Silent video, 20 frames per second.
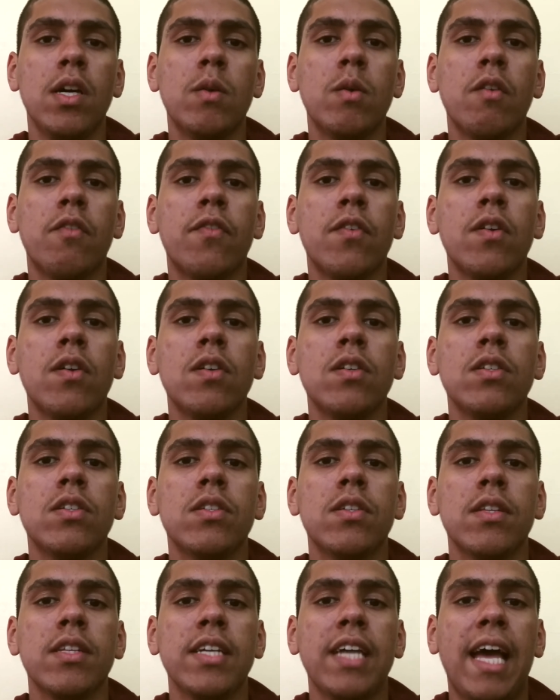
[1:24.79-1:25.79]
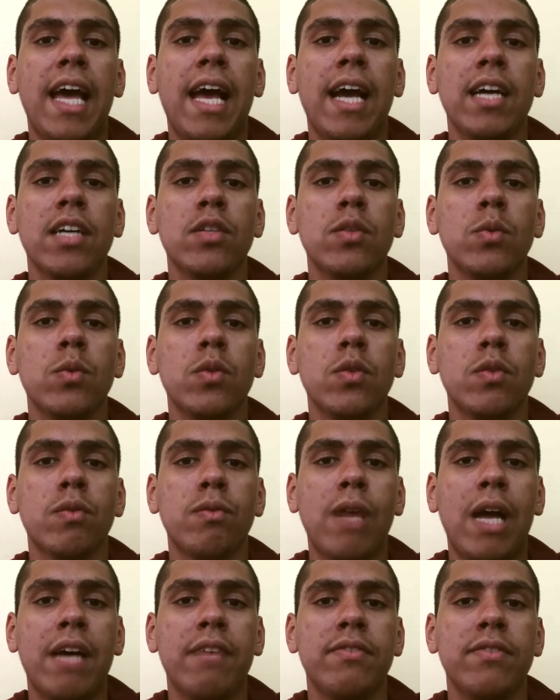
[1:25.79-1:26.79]
refers to the actual
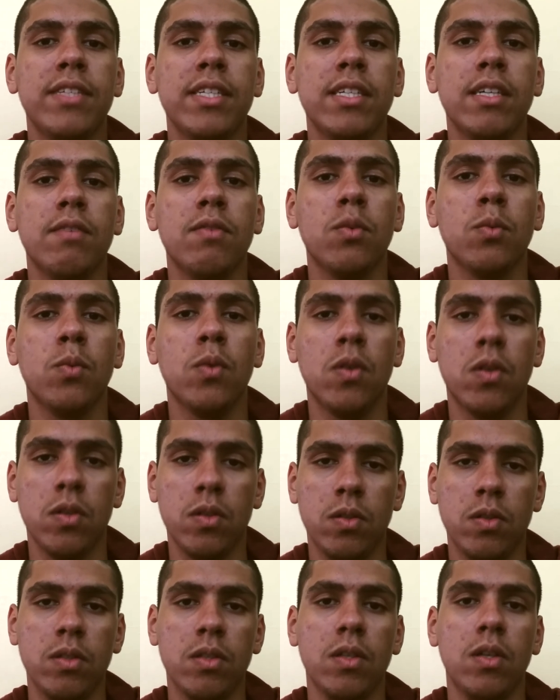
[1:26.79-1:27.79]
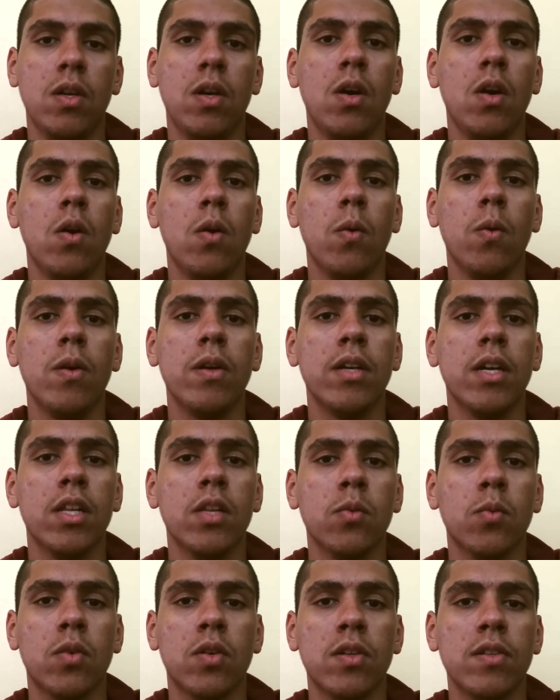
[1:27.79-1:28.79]
crafting of the world, or in
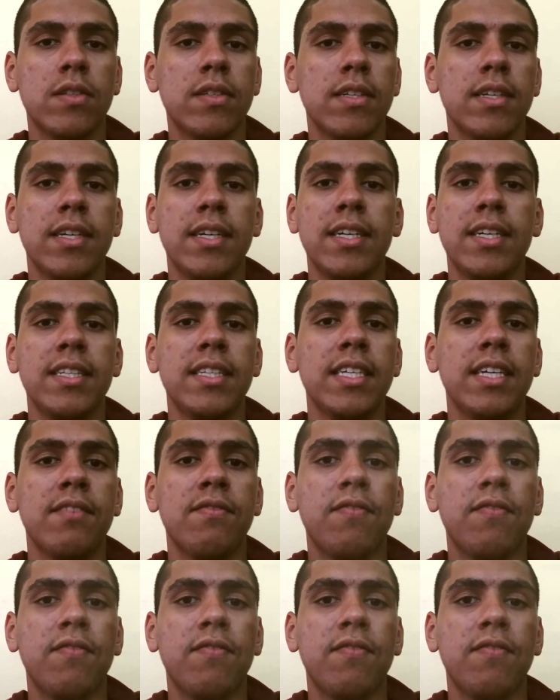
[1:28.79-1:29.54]
other words, the